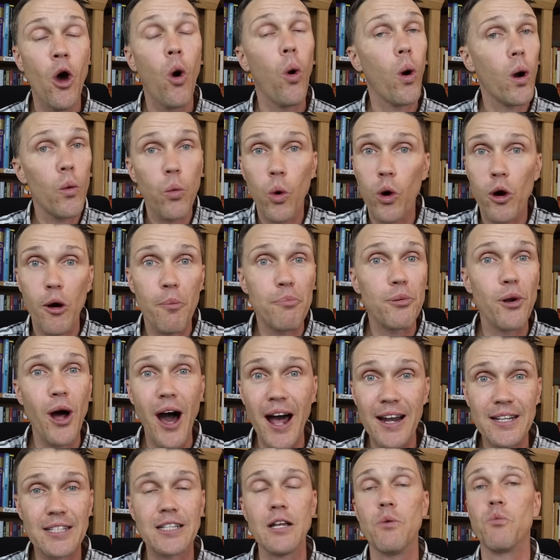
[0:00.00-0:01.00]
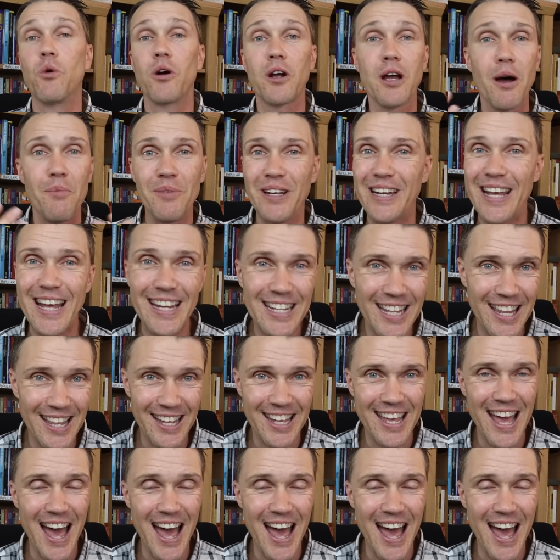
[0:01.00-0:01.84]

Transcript: Or we're a Protestant, we're coming into the